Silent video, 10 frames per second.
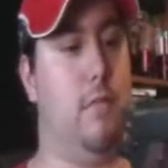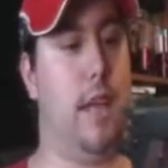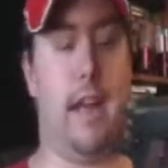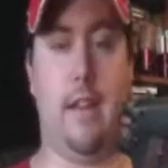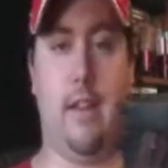
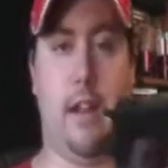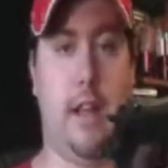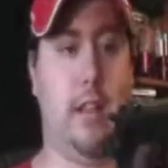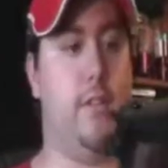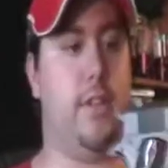I
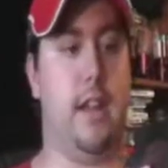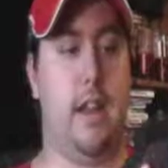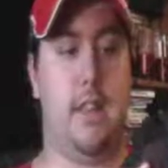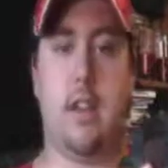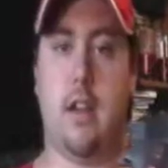loved it, and
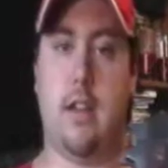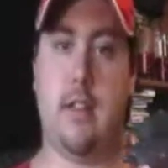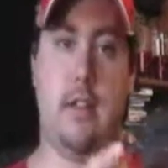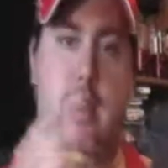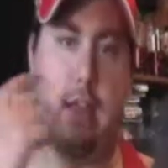I saw it
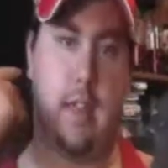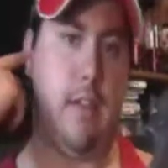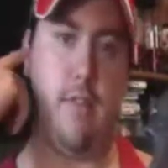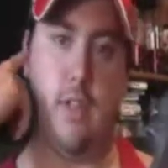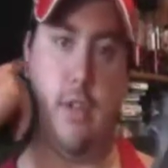in I think
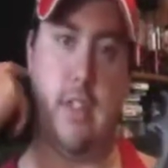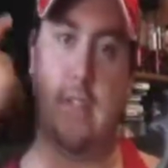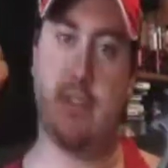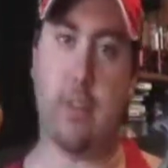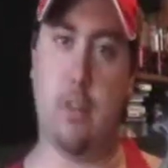a few
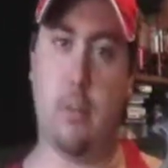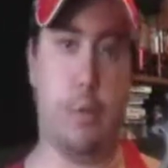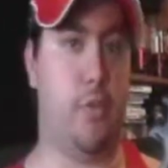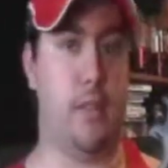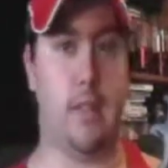Steven Seagal
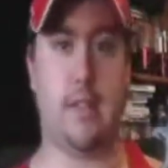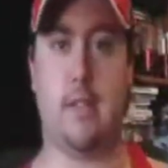movies,